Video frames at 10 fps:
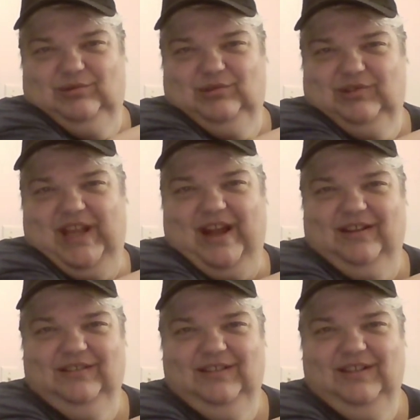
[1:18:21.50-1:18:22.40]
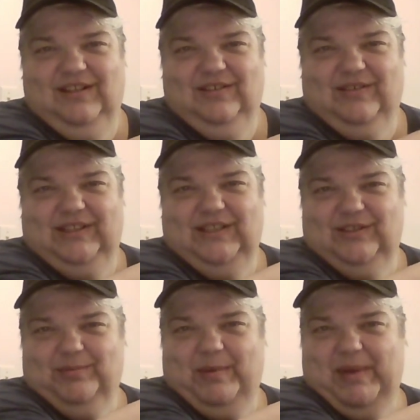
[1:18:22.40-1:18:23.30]
Yeah. Right
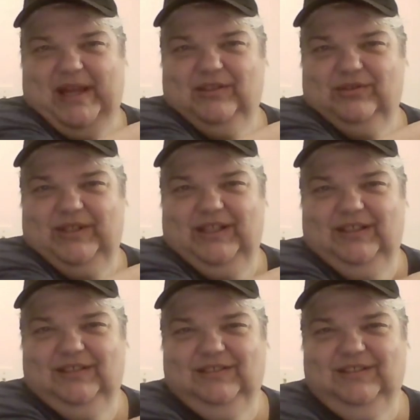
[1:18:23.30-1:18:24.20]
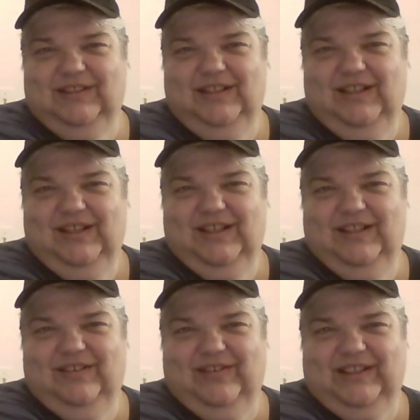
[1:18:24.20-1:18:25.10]
there's my pantry.
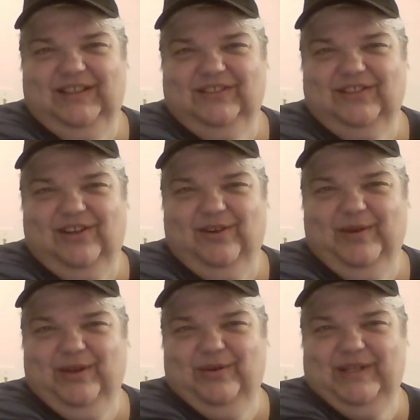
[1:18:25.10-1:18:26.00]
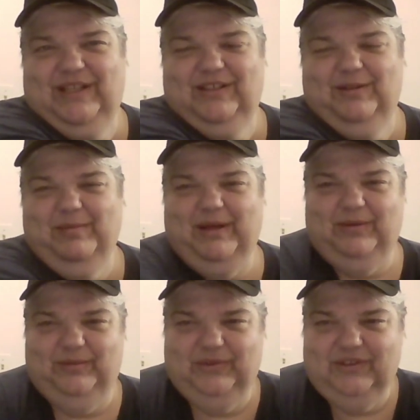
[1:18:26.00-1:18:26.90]
And right there's the hallway going down to the
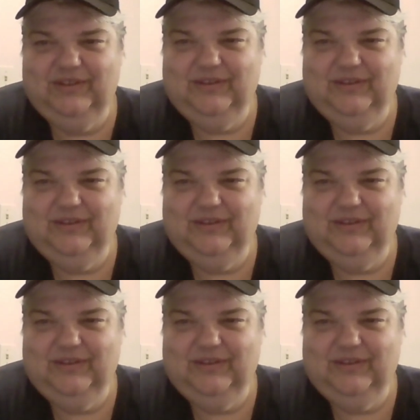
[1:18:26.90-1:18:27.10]
bedrooms.